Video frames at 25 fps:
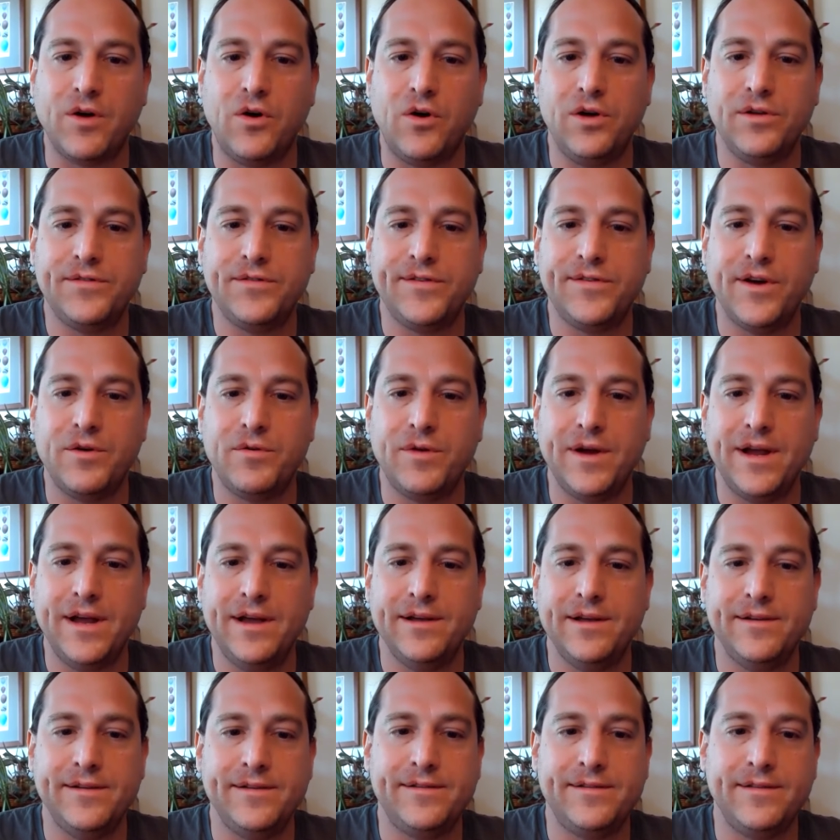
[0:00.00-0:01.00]
Also
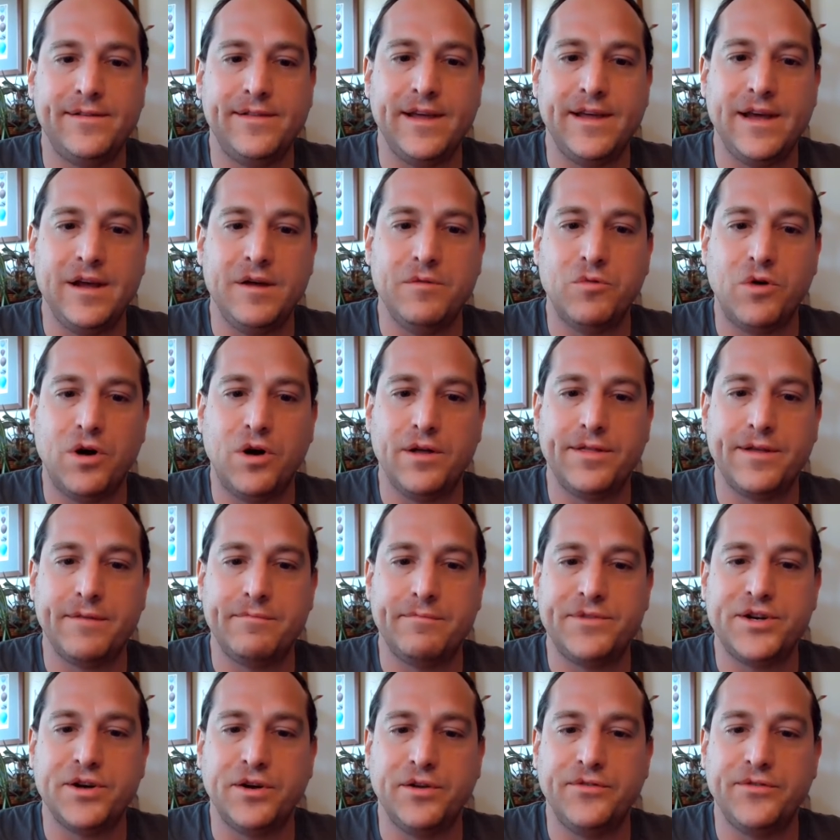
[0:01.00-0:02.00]
is the
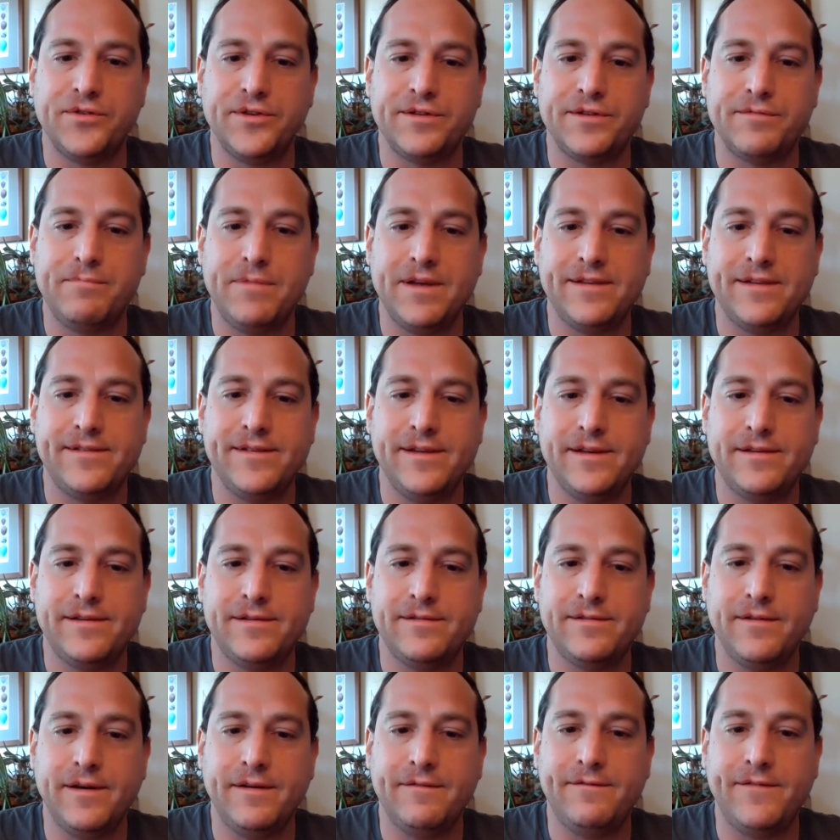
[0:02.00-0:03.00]
Waltham Children's
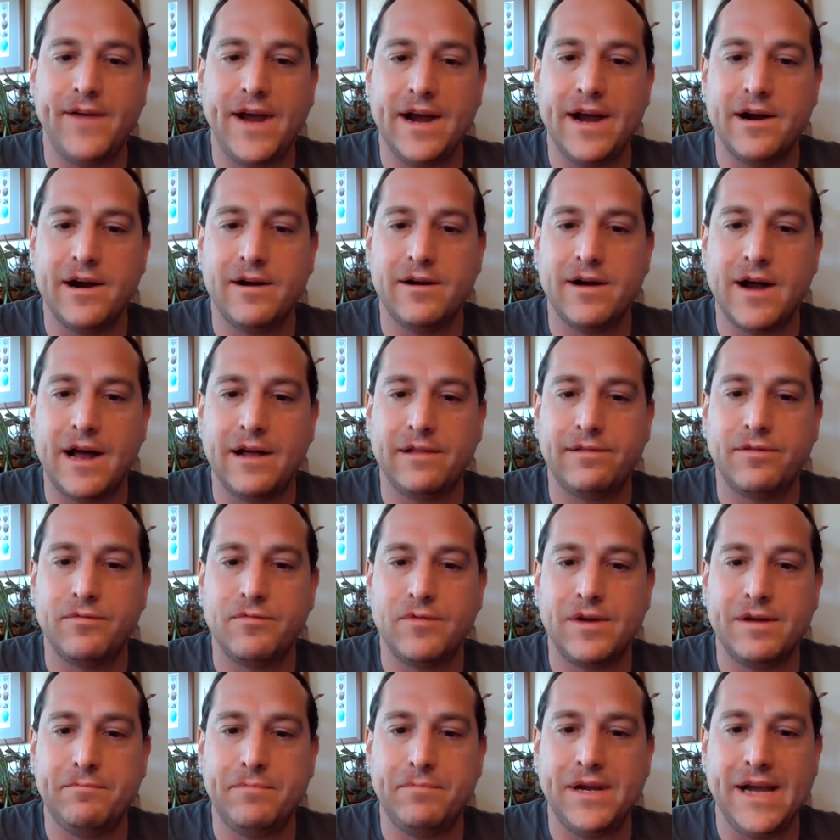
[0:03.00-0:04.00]
Business Fair at
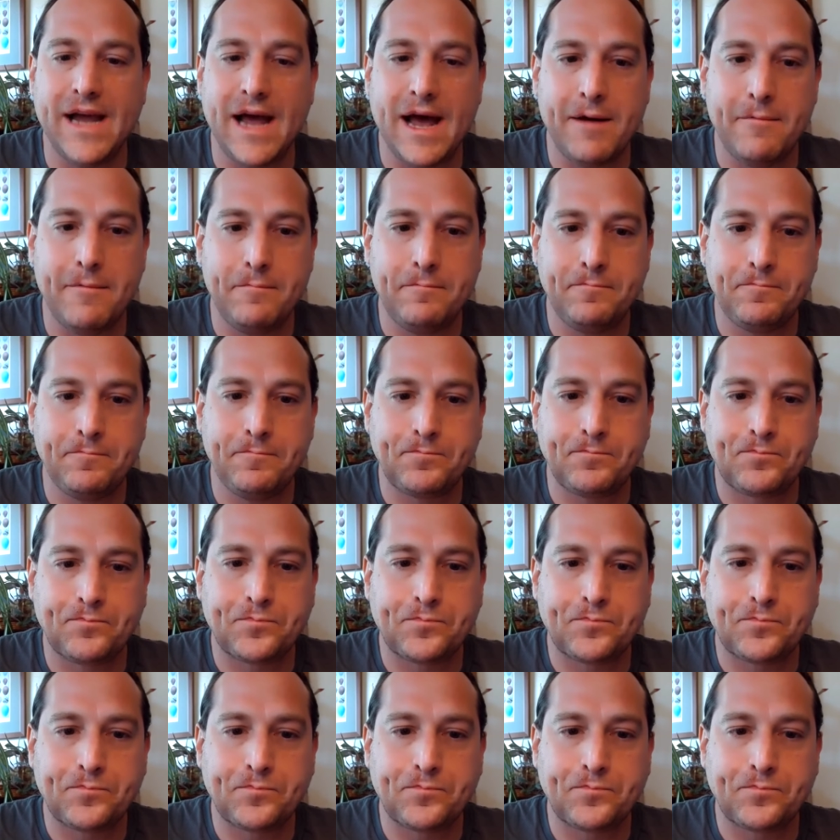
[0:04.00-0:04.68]
3 p.m.